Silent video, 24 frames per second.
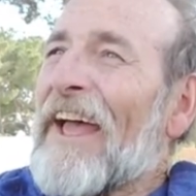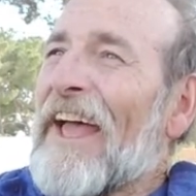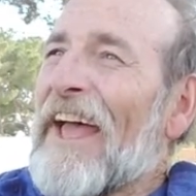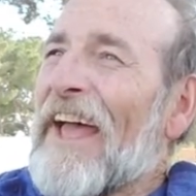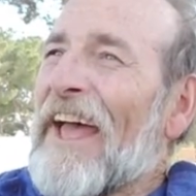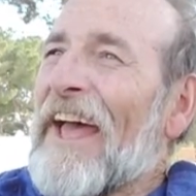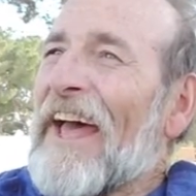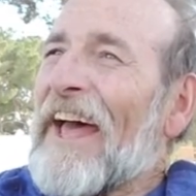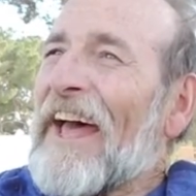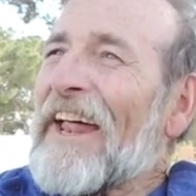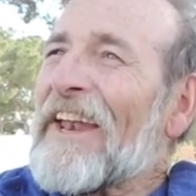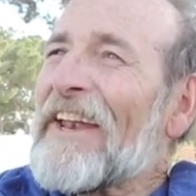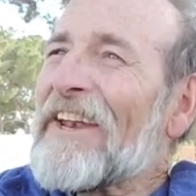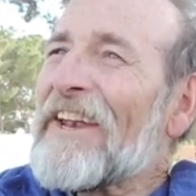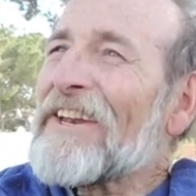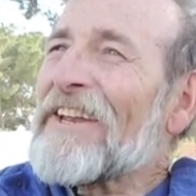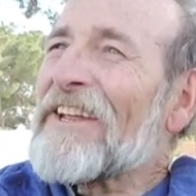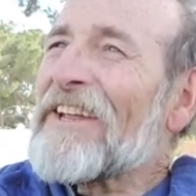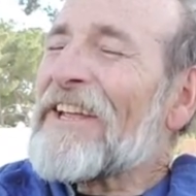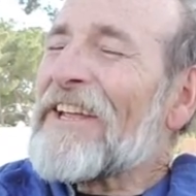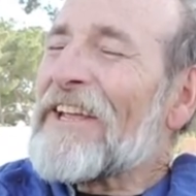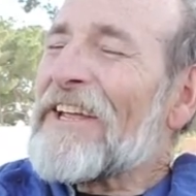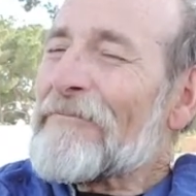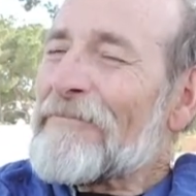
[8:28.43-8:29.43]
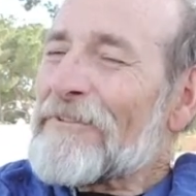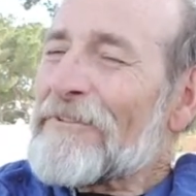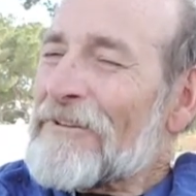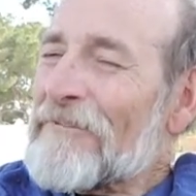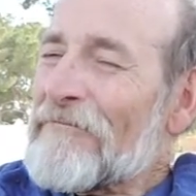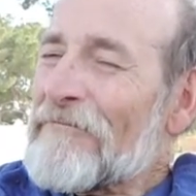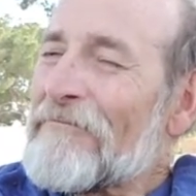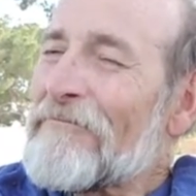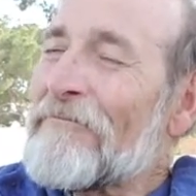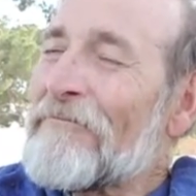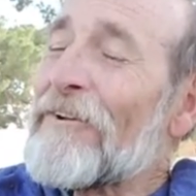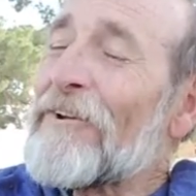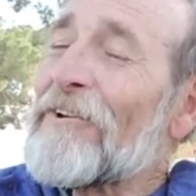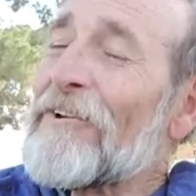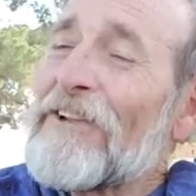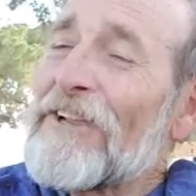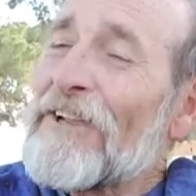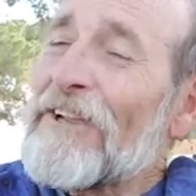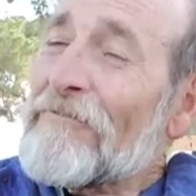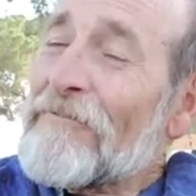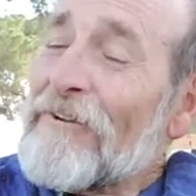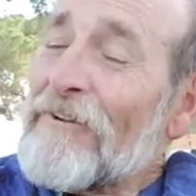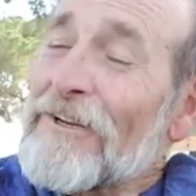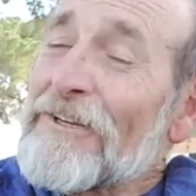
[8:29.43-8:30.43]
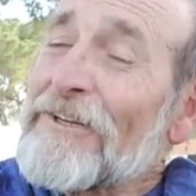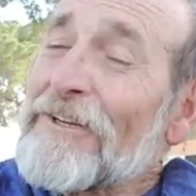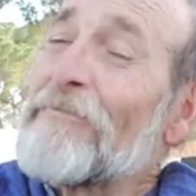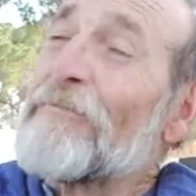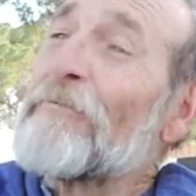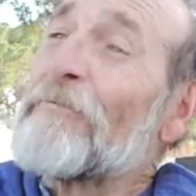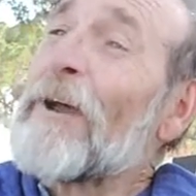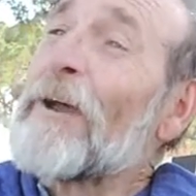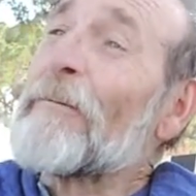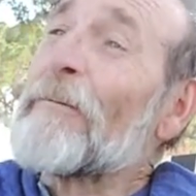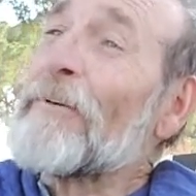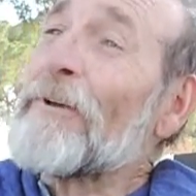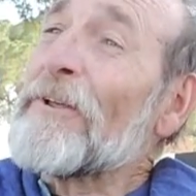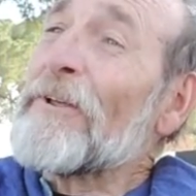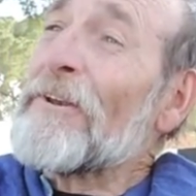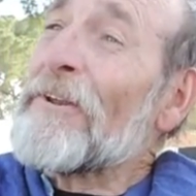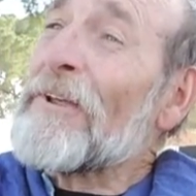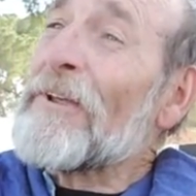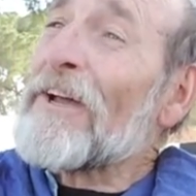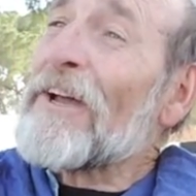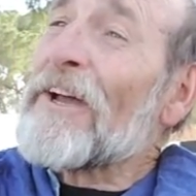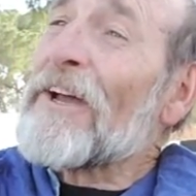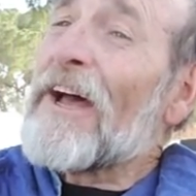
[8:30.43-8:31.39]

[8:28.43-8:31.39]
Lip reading: And it was a very effective weapon.